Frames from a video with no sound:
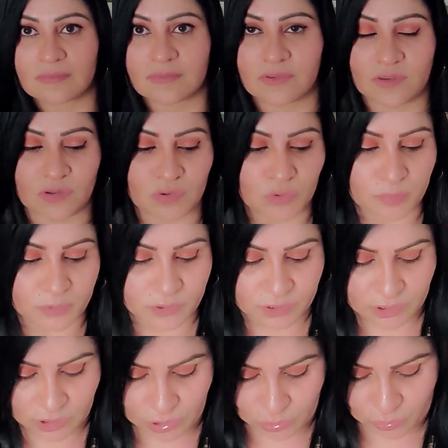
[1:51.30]
Super
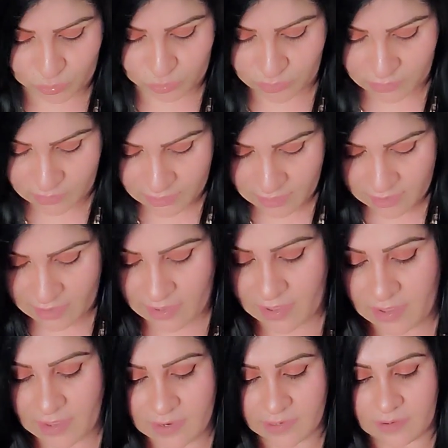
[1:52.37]
cute.
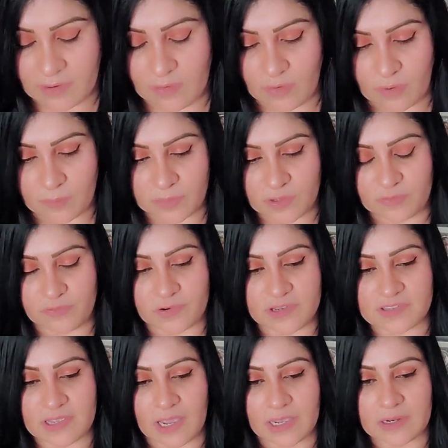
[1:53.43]
And um, the
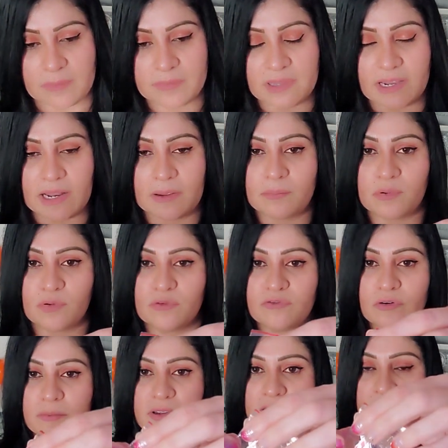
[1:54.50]
first item that I pulled
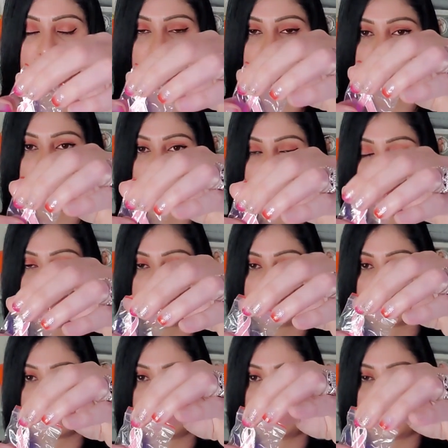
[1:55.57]
from here, it's a
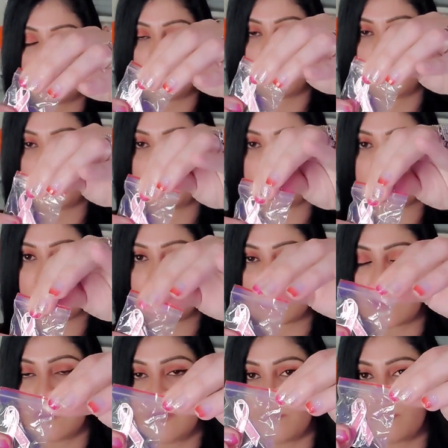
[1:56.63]
little um,
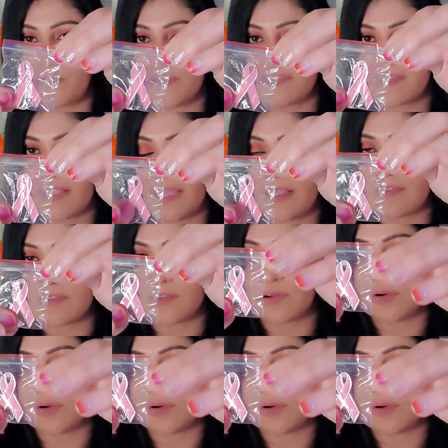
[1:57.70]
breast cancer